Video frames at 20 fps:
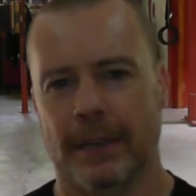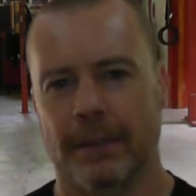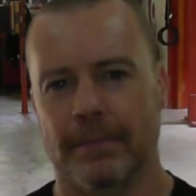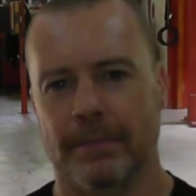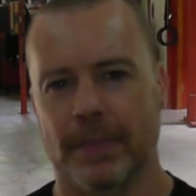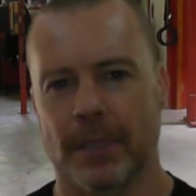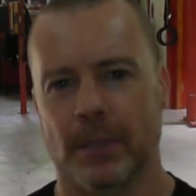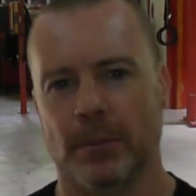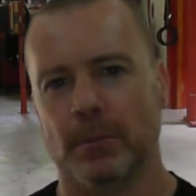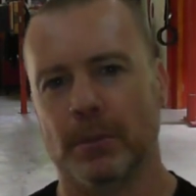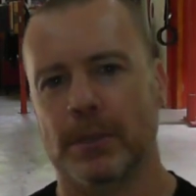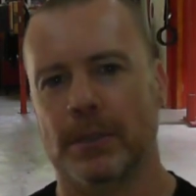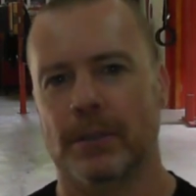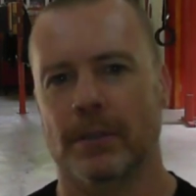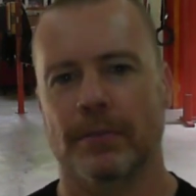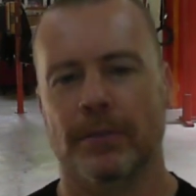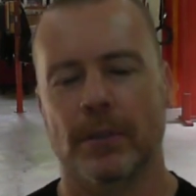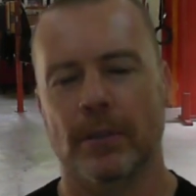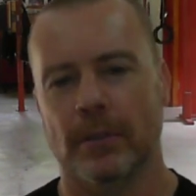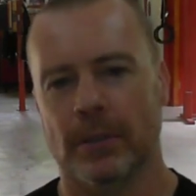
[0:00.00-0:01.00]
this was
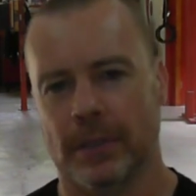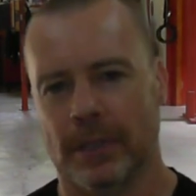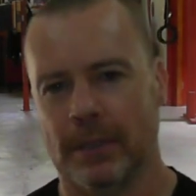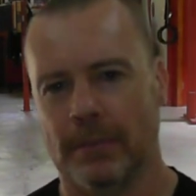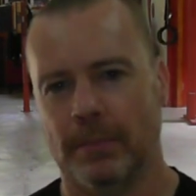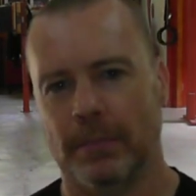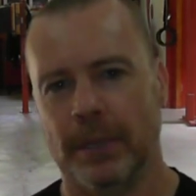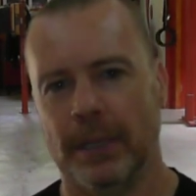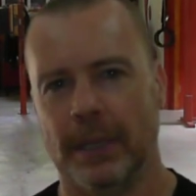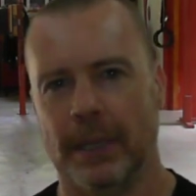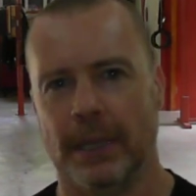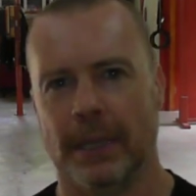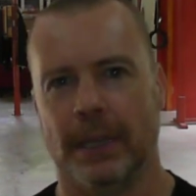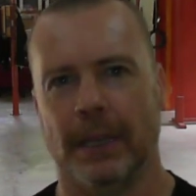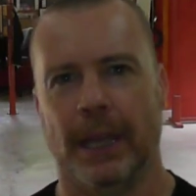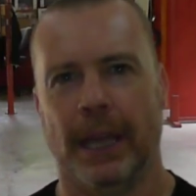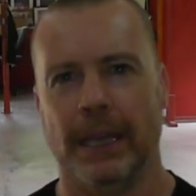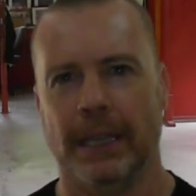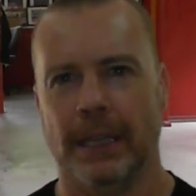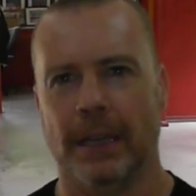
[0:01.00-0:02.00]
of course impeding
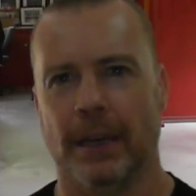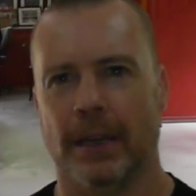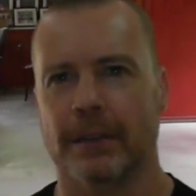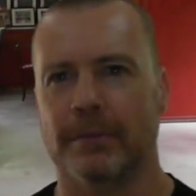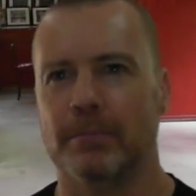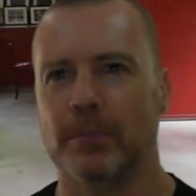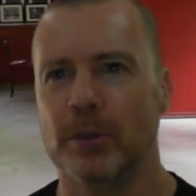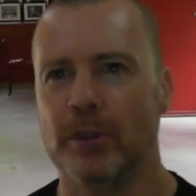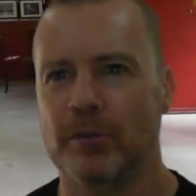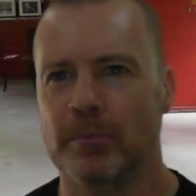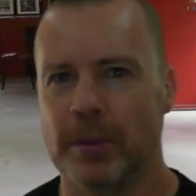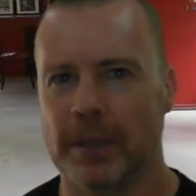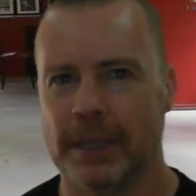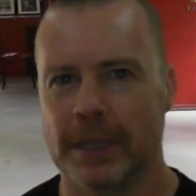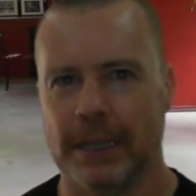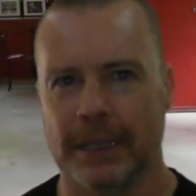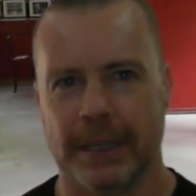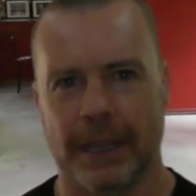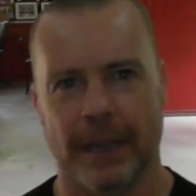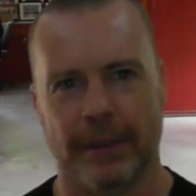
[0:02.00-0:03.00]
any kind of movement
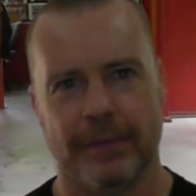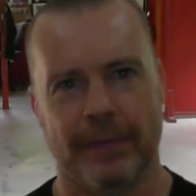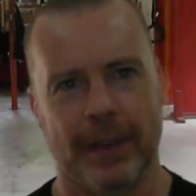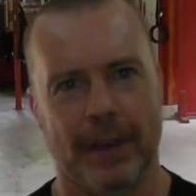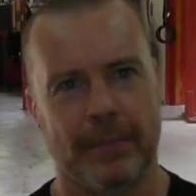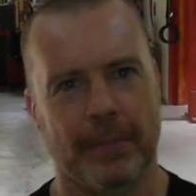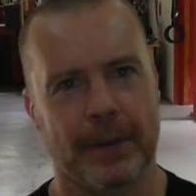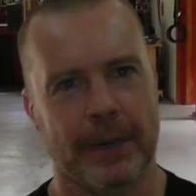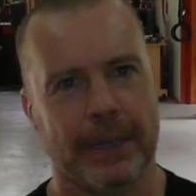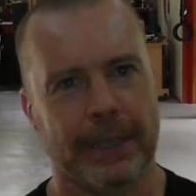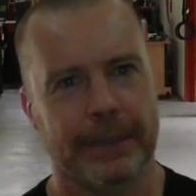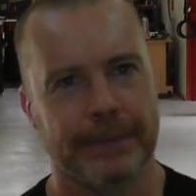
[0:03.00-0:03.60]
in that fabric.